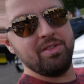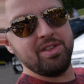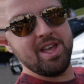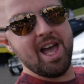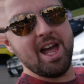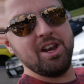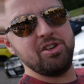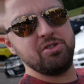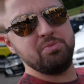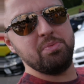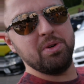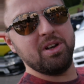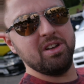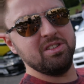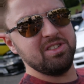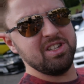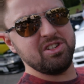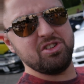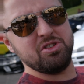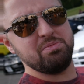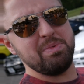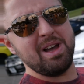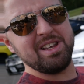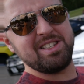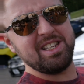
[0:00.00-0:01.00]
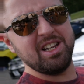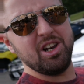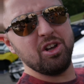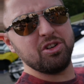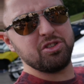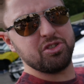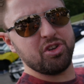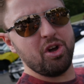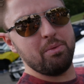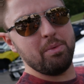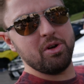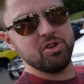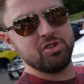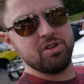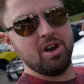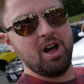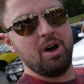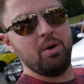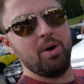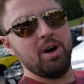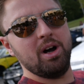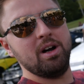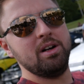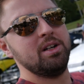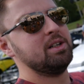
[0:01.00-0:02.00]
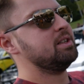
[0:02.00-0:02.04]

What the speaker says: the edge because it just makes it look so much lower.